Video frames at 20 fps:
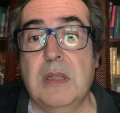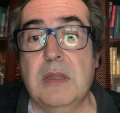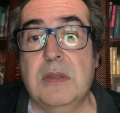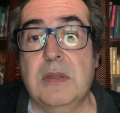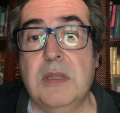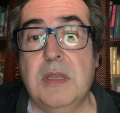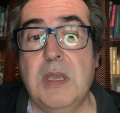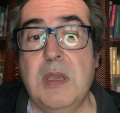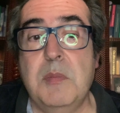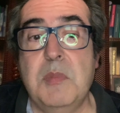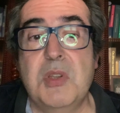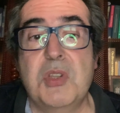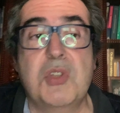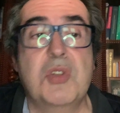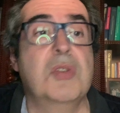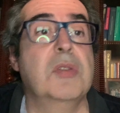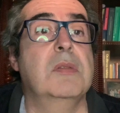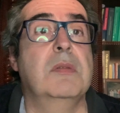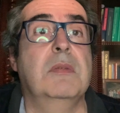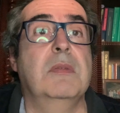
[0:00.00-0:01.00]
the
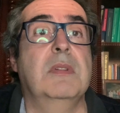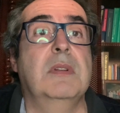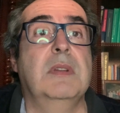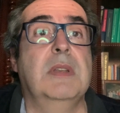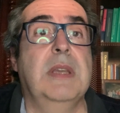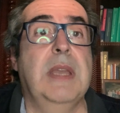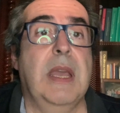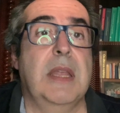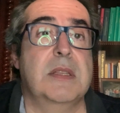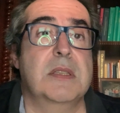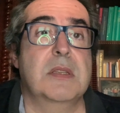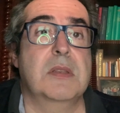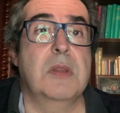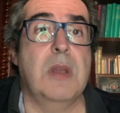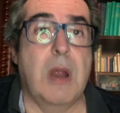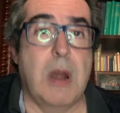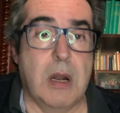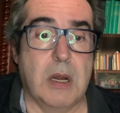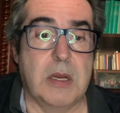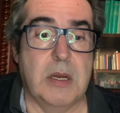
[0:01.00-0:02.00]
image gets
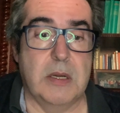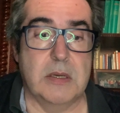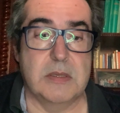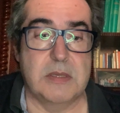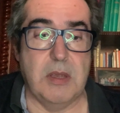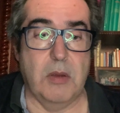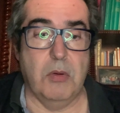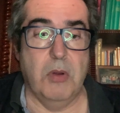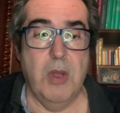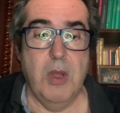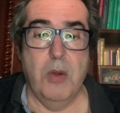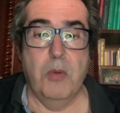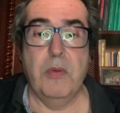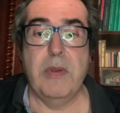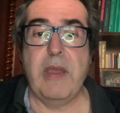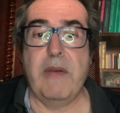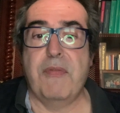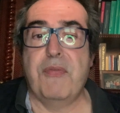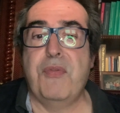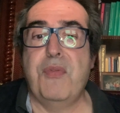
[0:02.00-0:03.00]
darker. So we
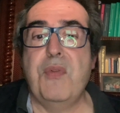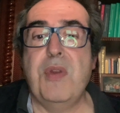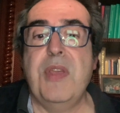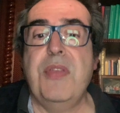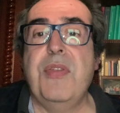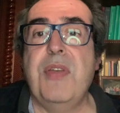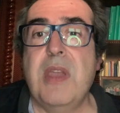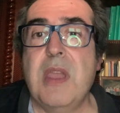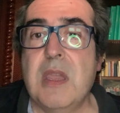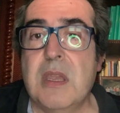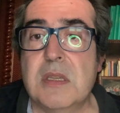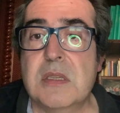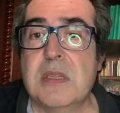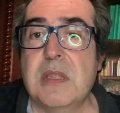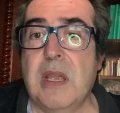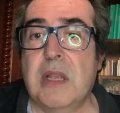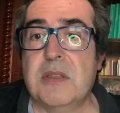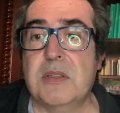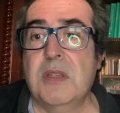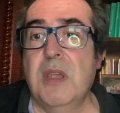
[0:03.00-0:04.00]
have three things
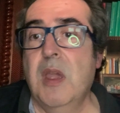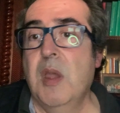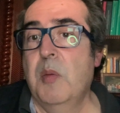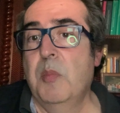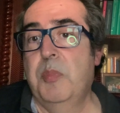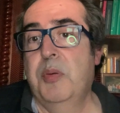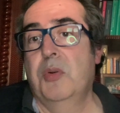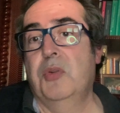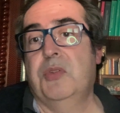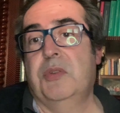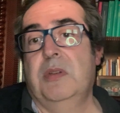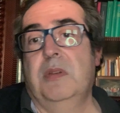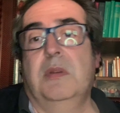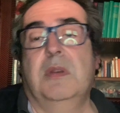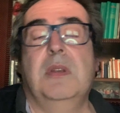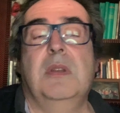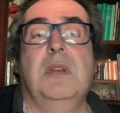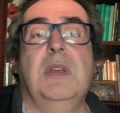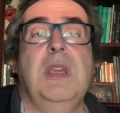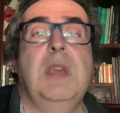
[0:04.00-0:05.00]
that put
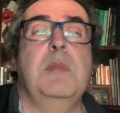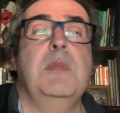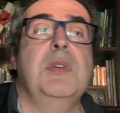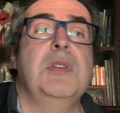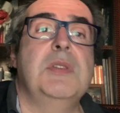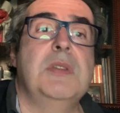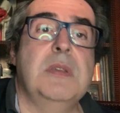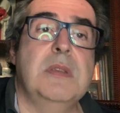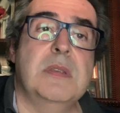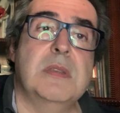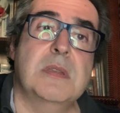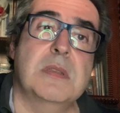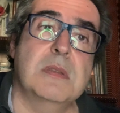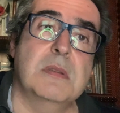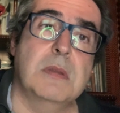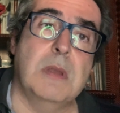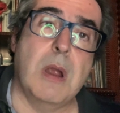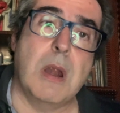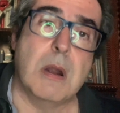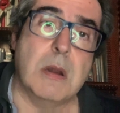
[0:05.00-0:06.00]
images
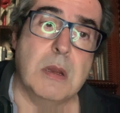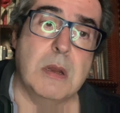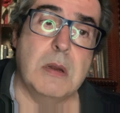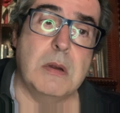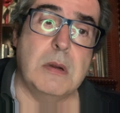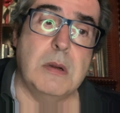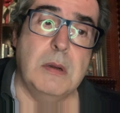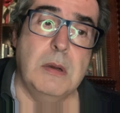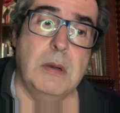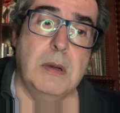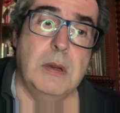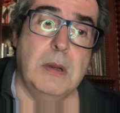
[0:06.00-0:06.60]
darker.